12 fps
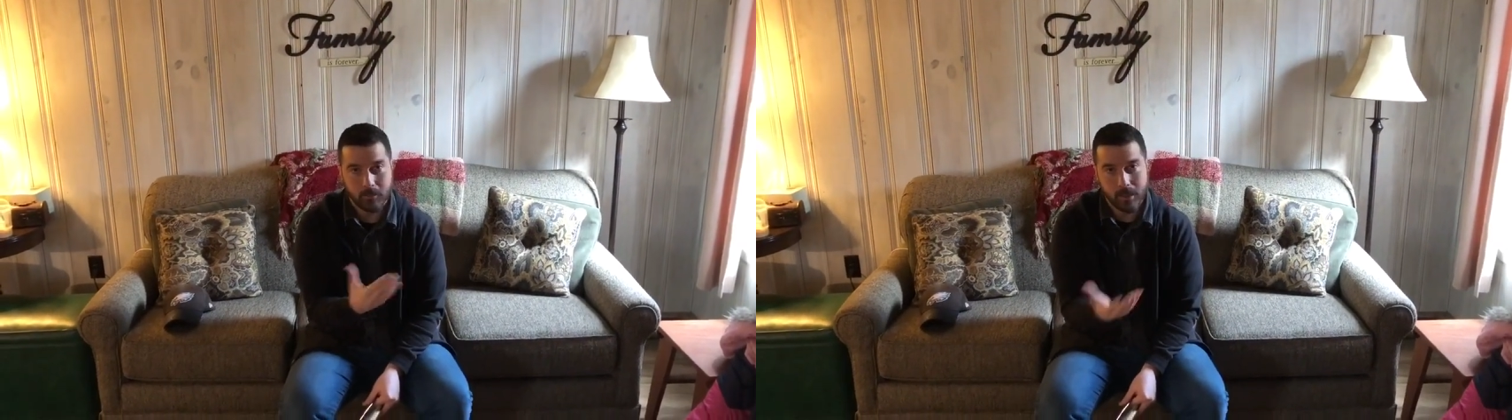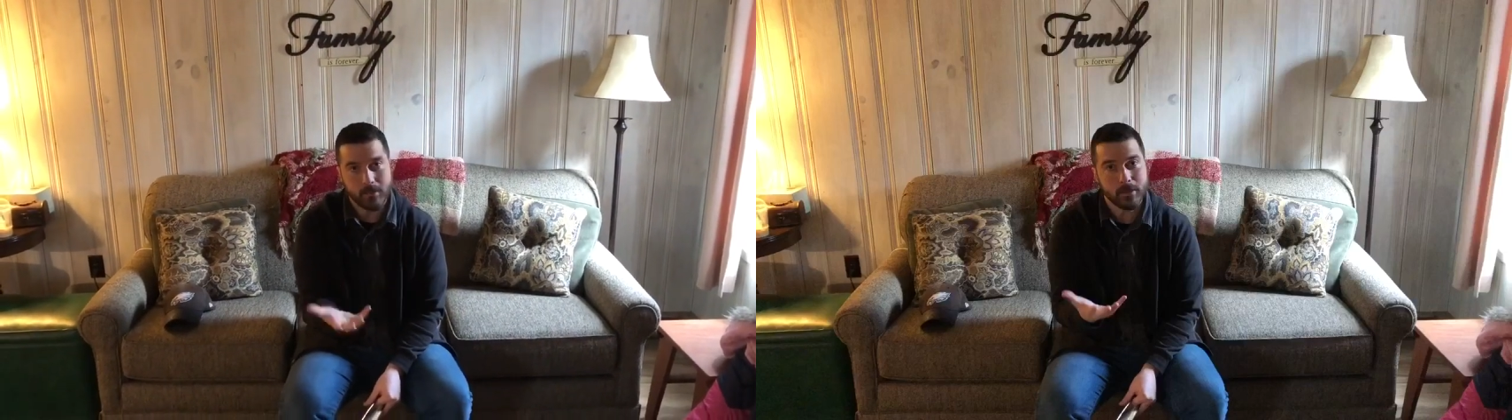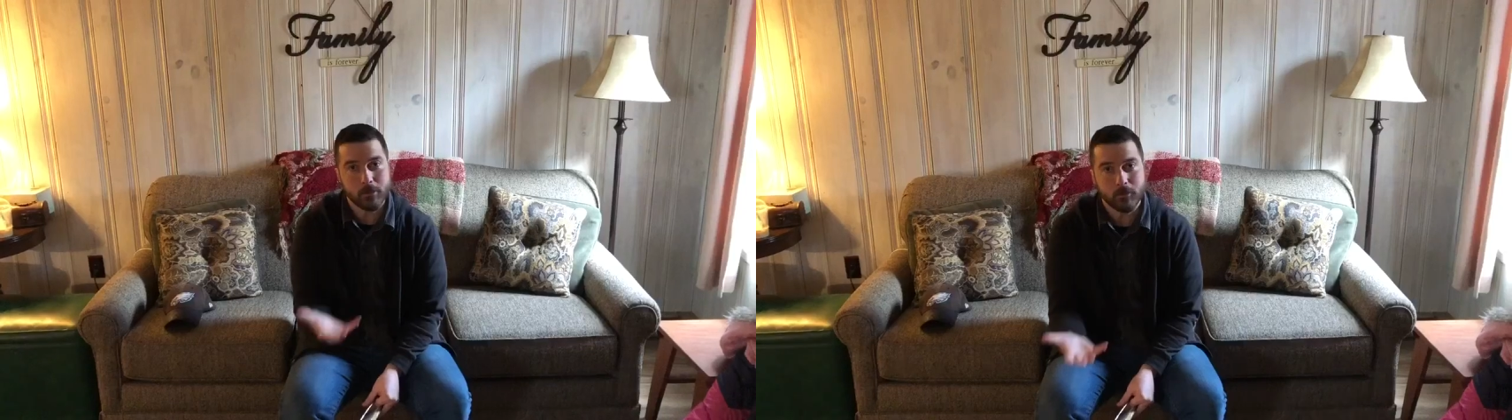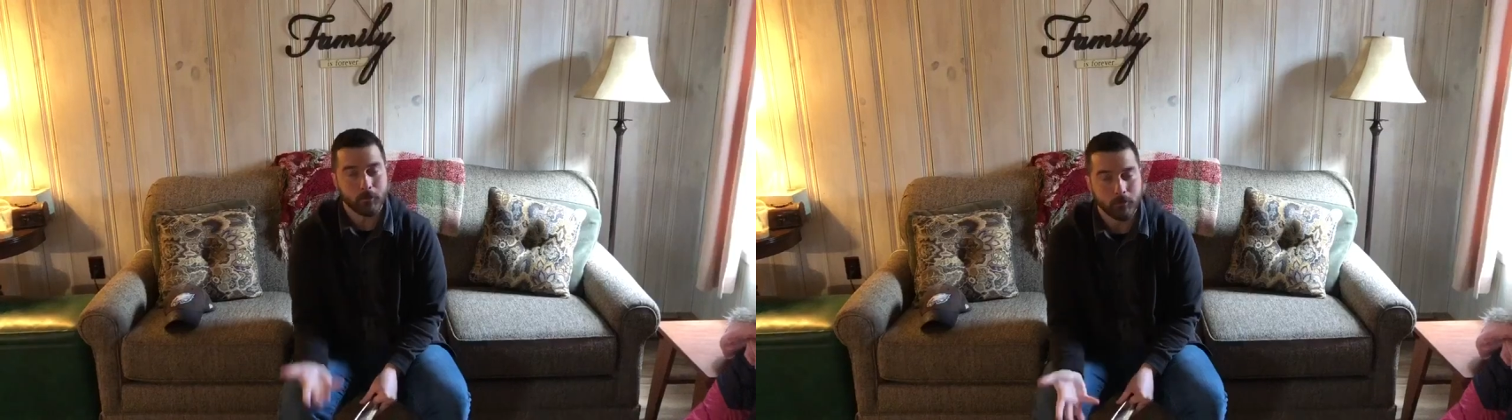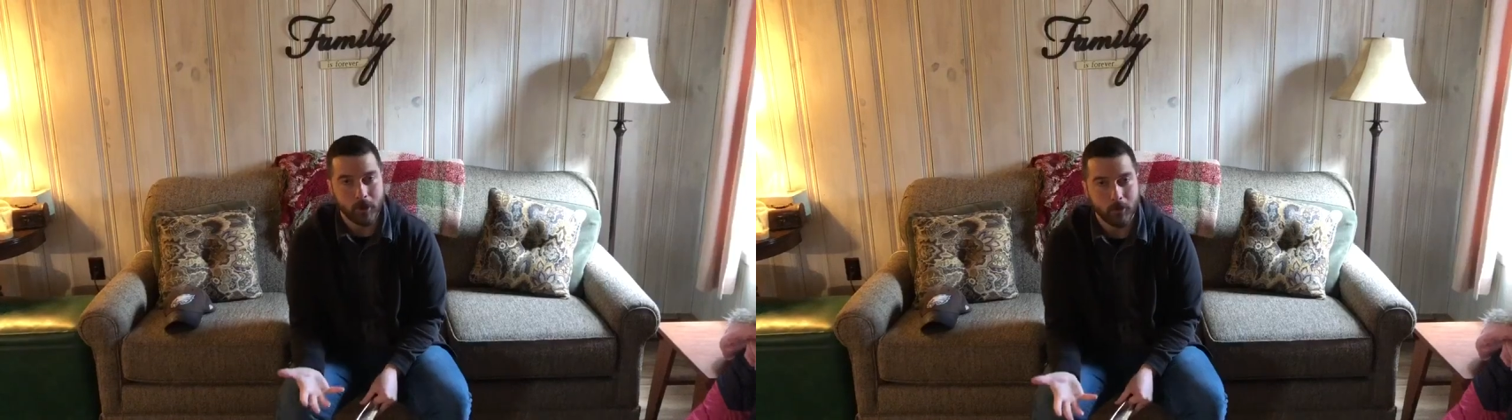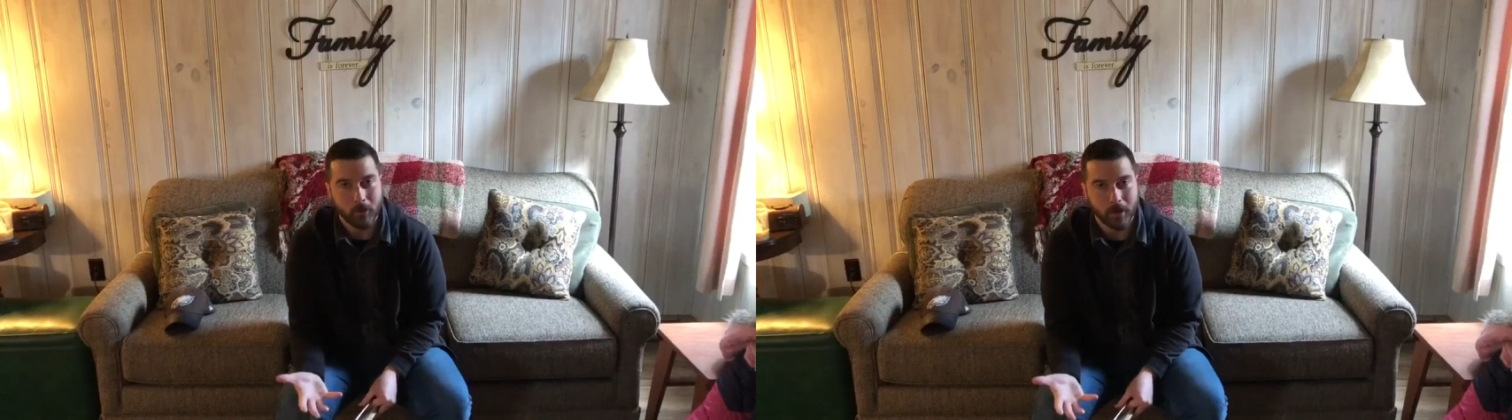Maybe you've
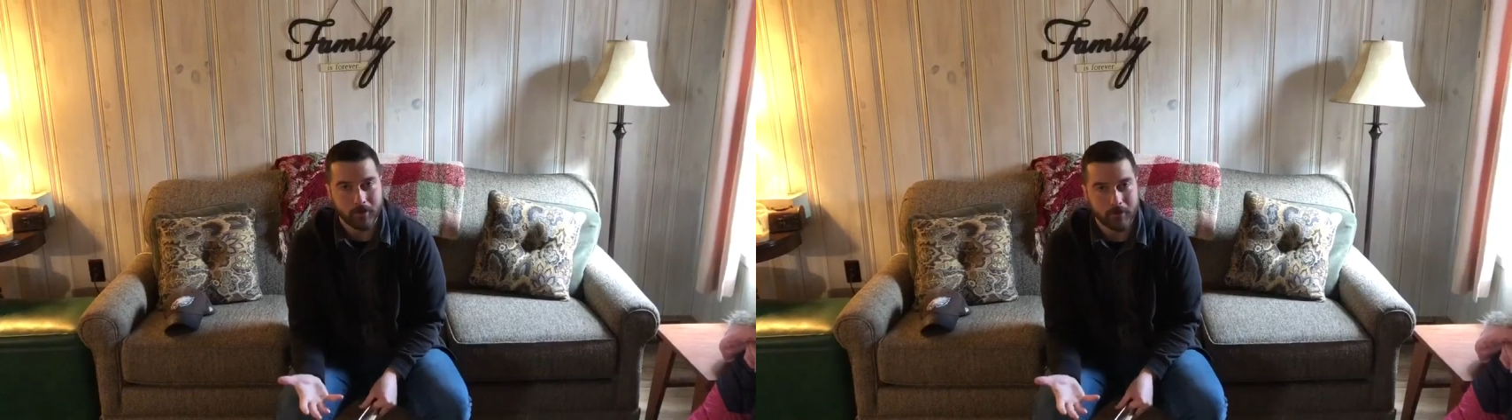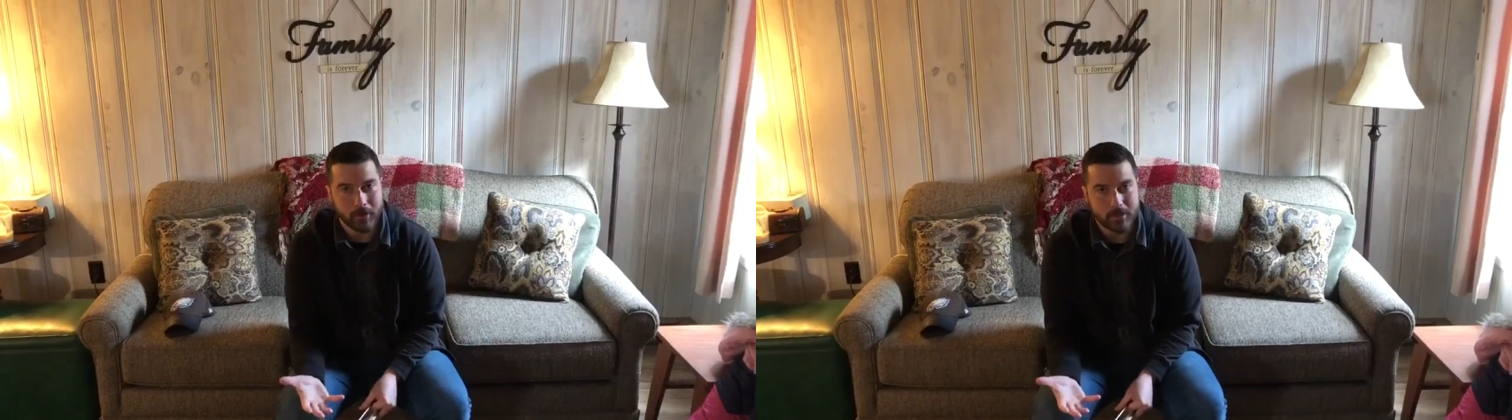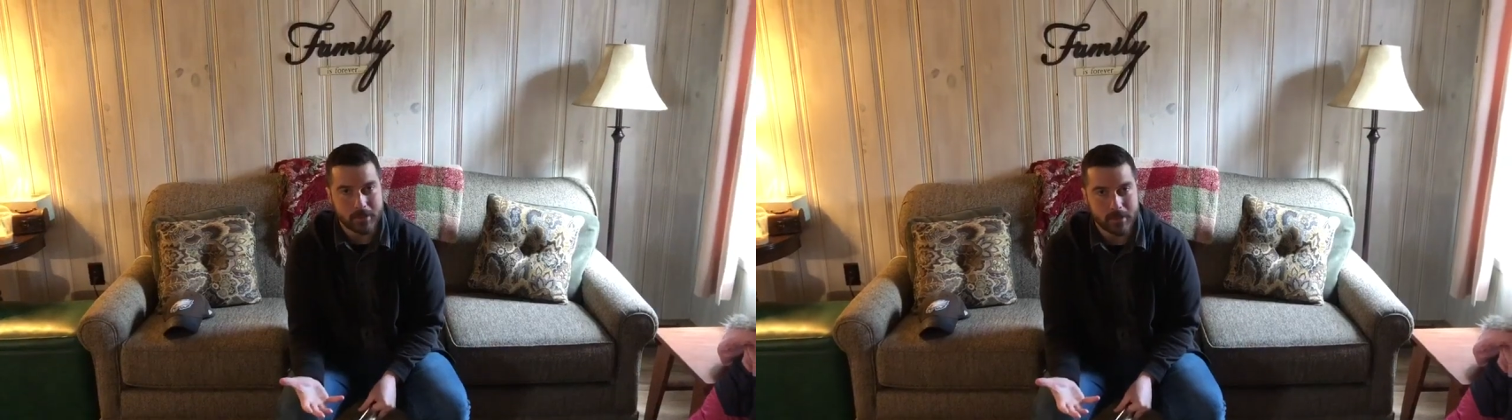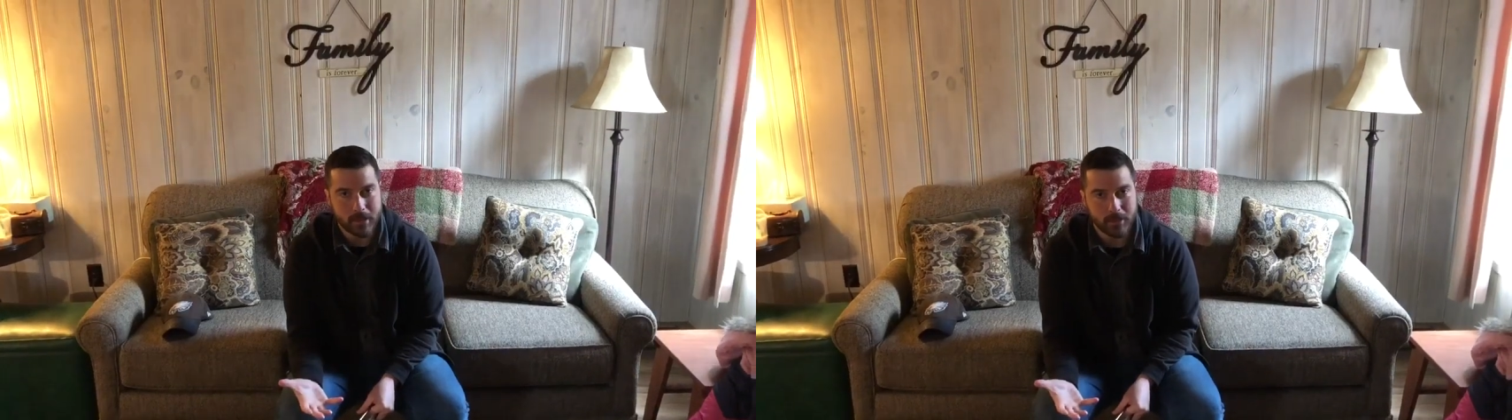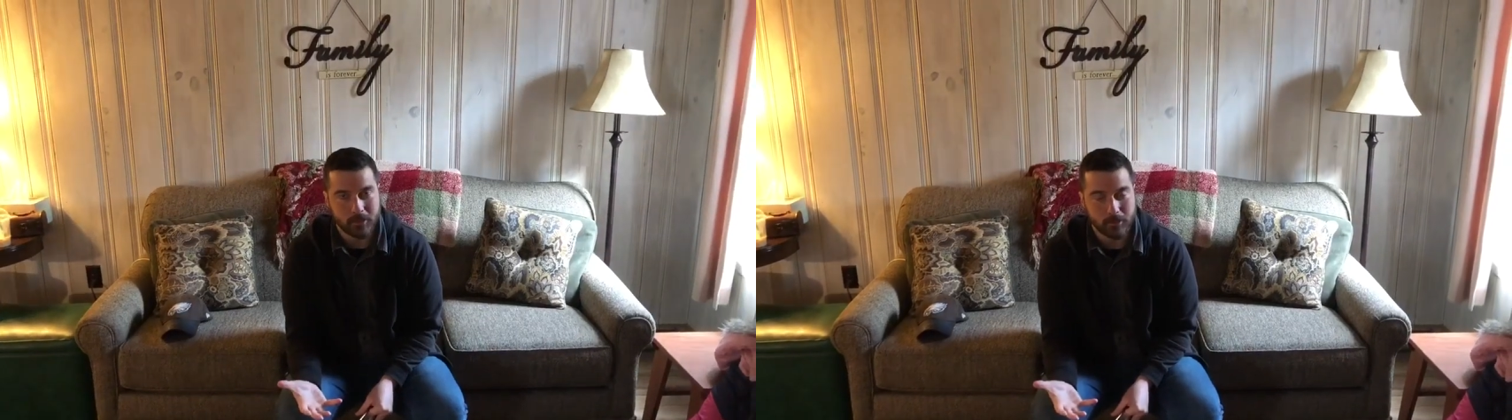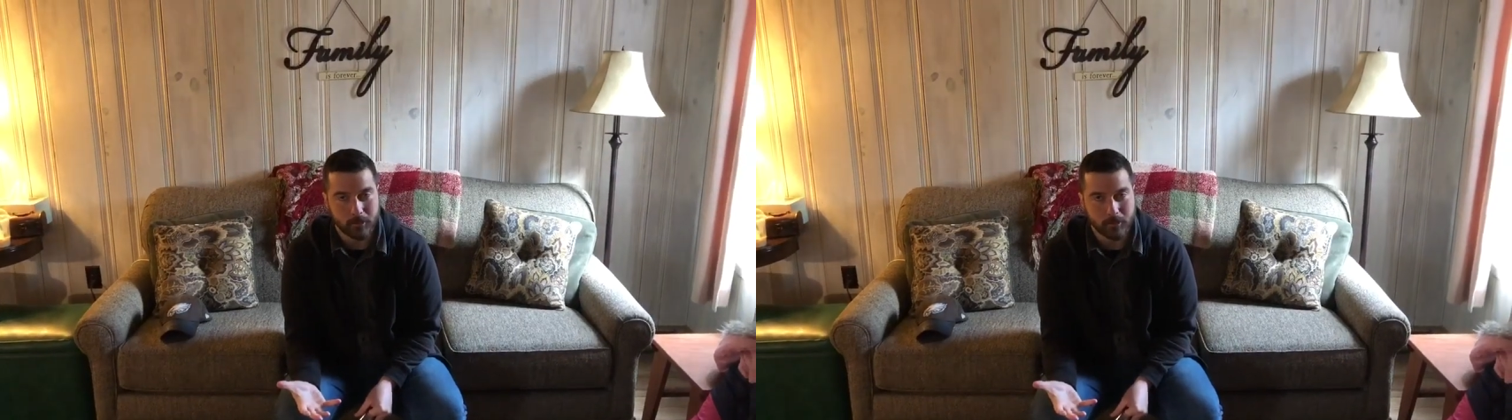felt one of those
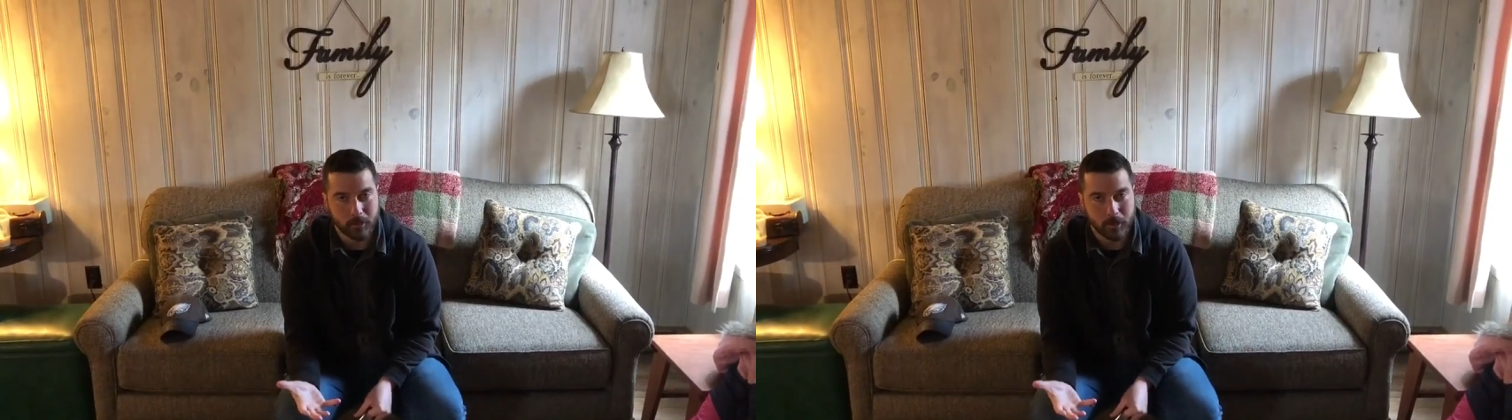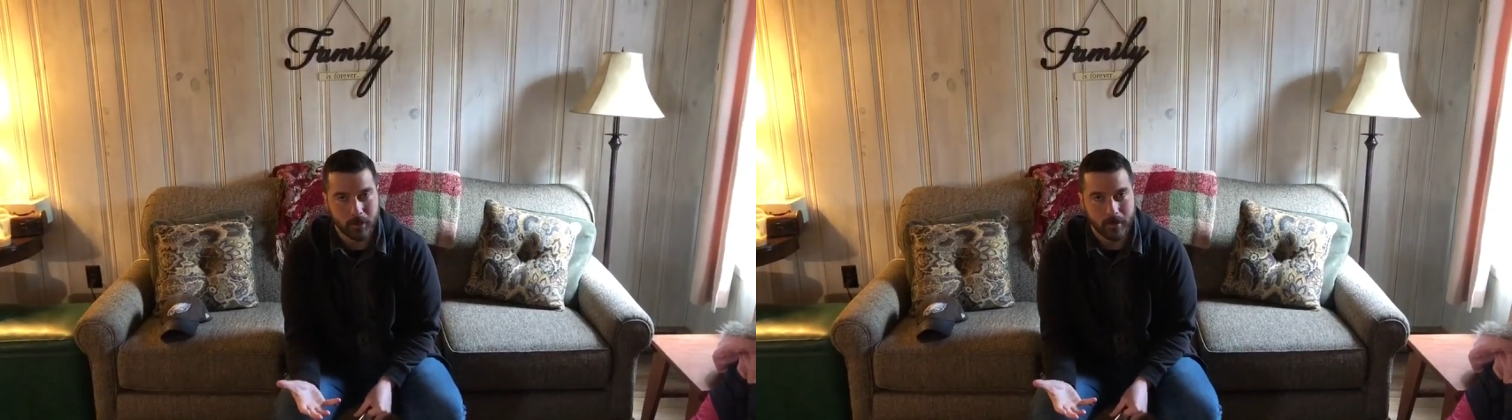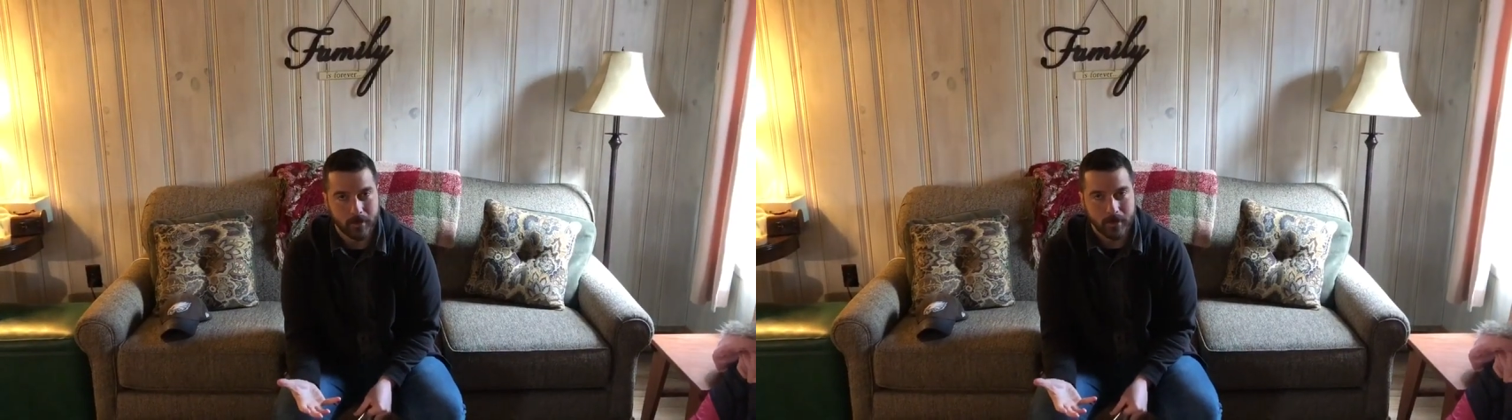things before,